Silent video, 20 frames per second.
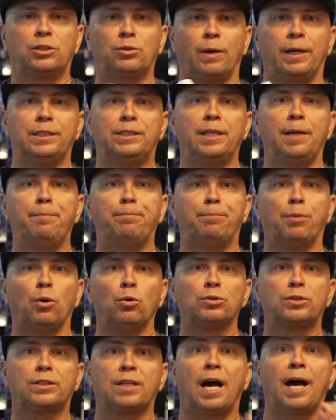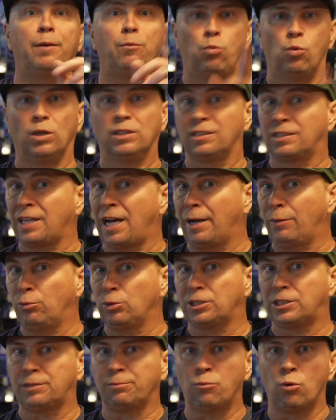So I did both sides. One side
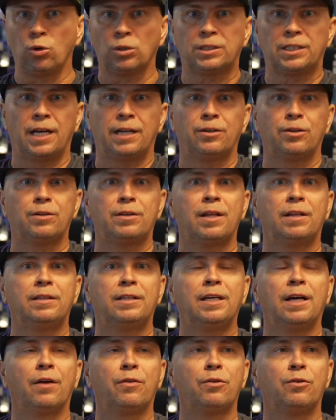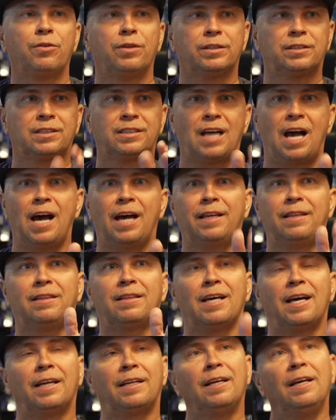was more tender than the other. The
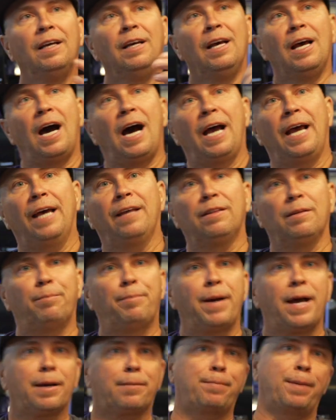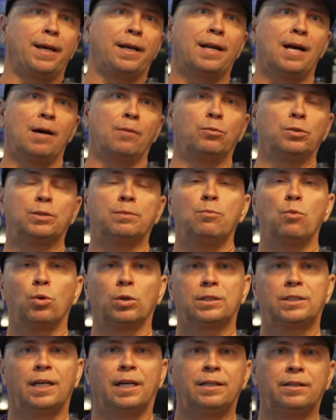side that I had the back pain on was
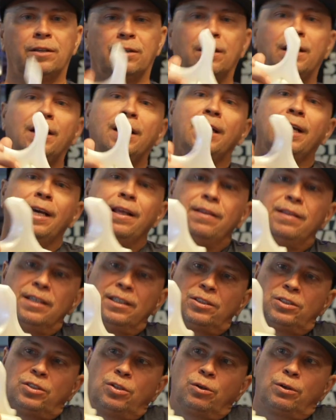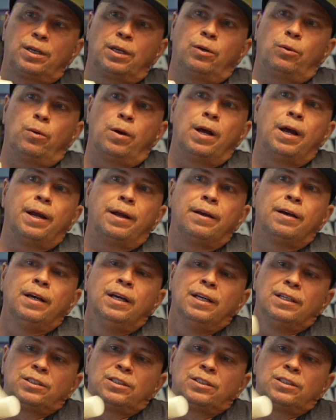more tender, and this took it away.